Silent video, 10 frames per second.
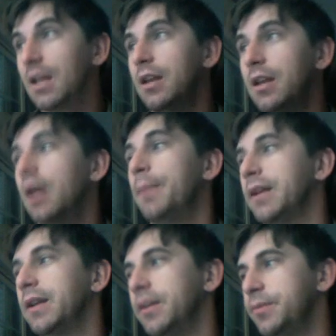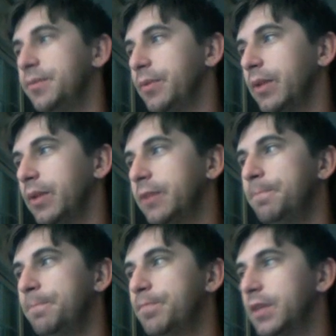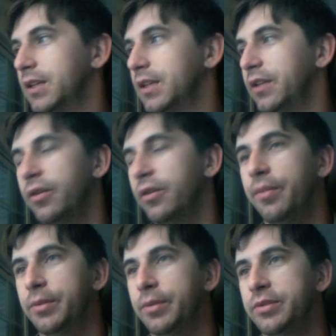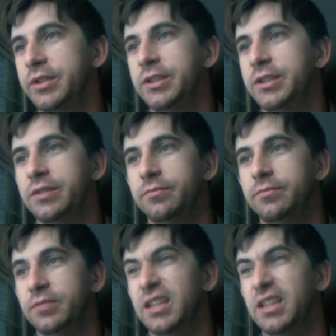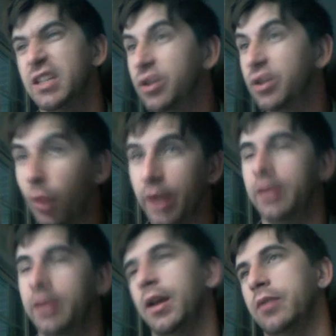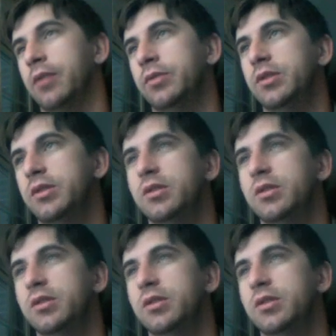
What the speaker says: Not a bad time to be awake. You get to hear all the birds. It's nice and quiet in the house.